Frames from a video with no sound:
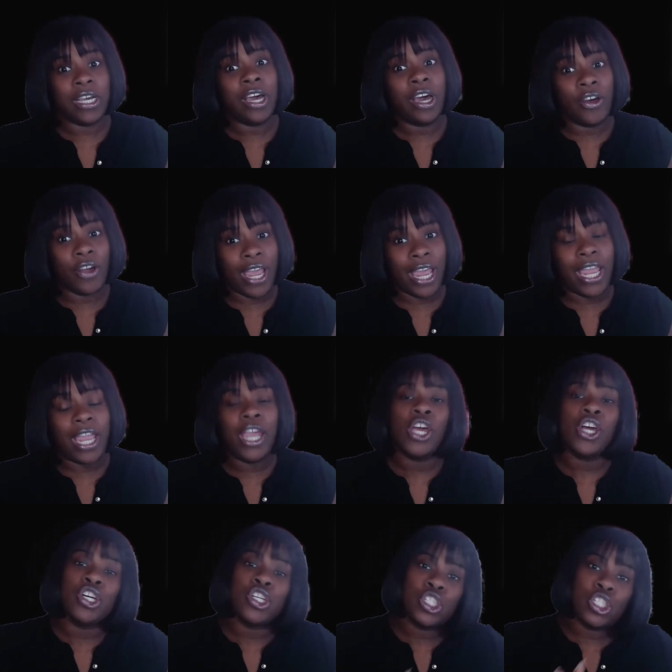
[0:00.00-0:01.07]
Okay.
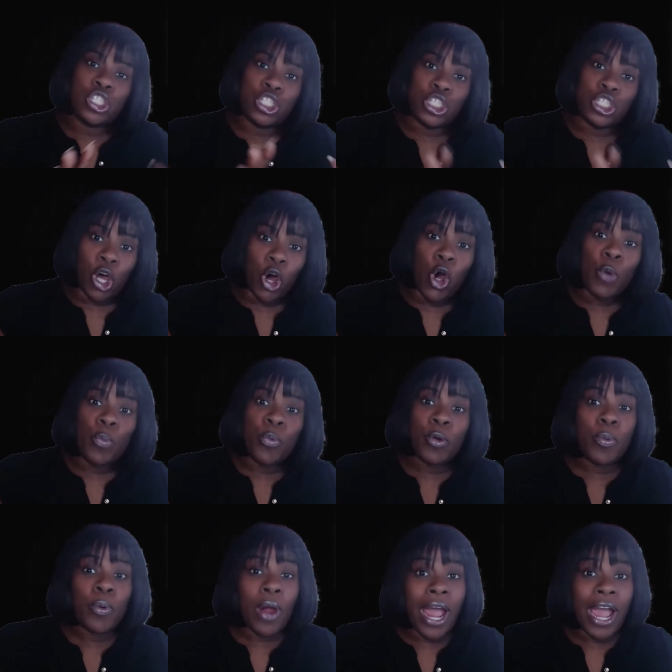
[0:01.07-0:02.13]
Sole
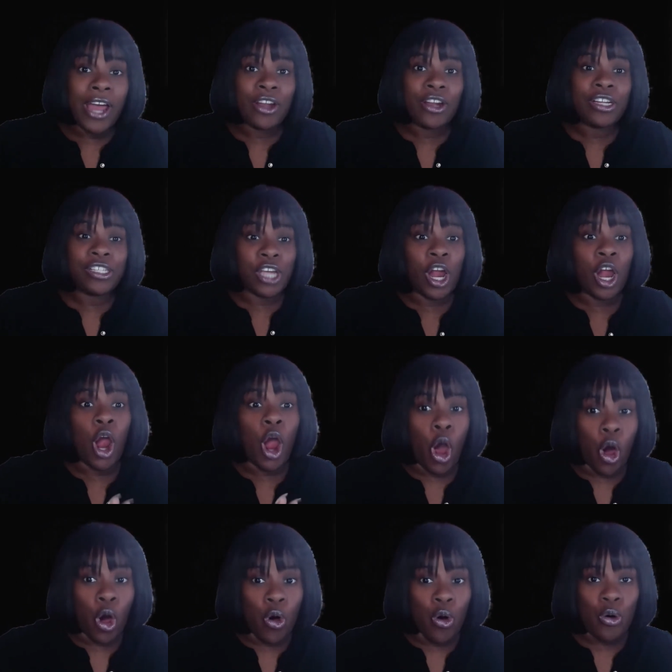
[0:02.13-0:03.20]
proprietors are
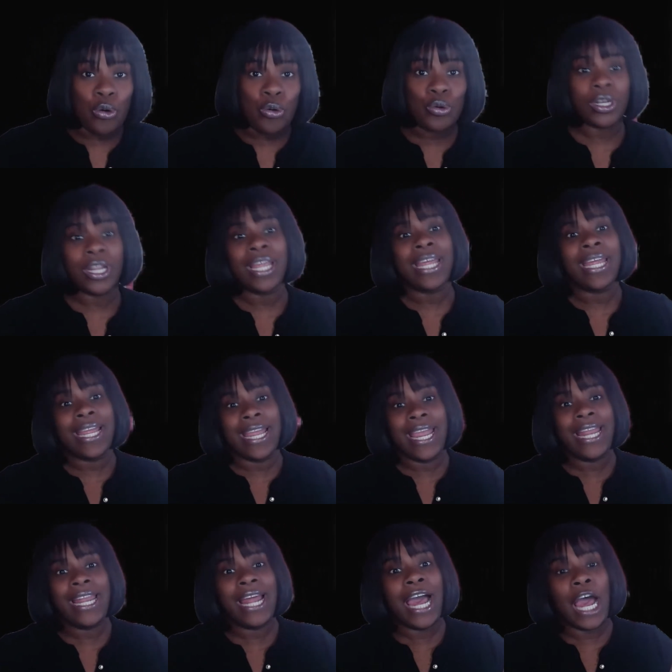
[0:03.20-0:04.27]
owned
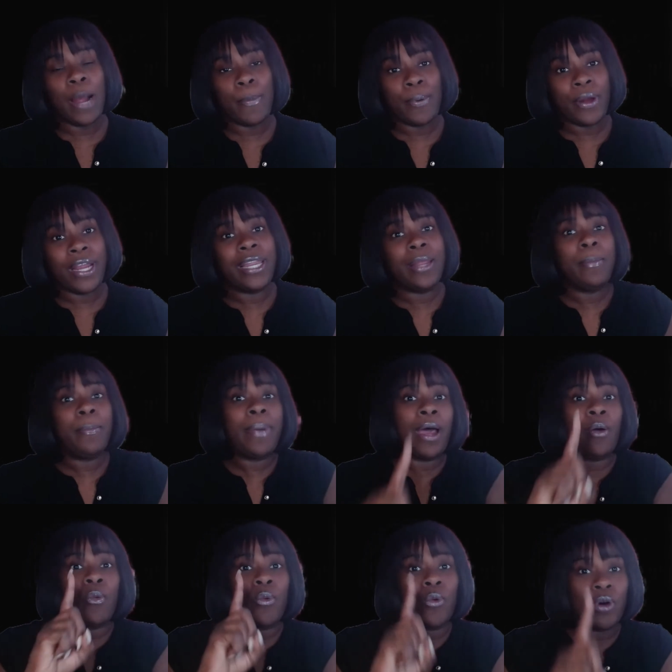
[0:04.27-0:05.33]
and operated by
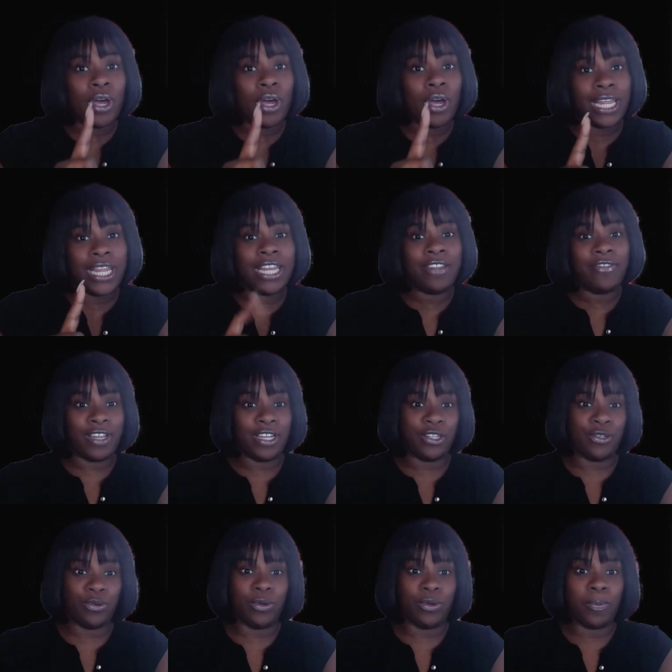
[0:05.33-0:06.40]
one
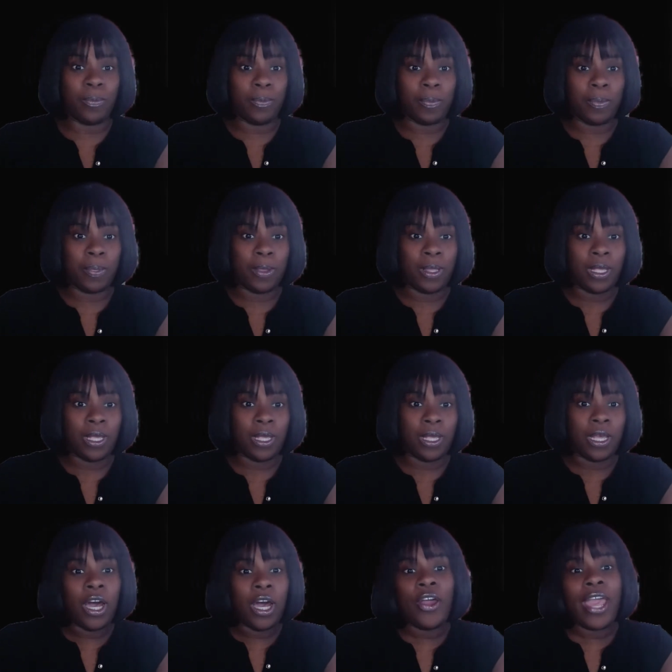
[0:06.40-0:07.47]
individual.
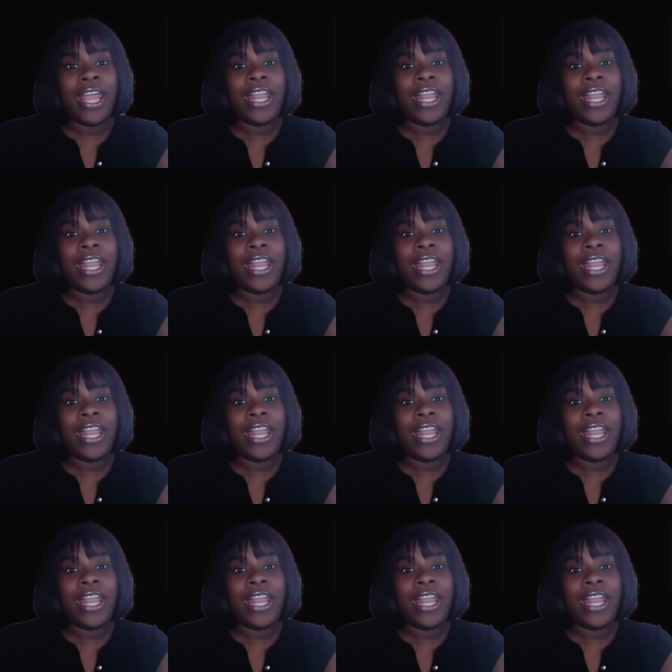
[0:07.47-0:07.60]
Okay.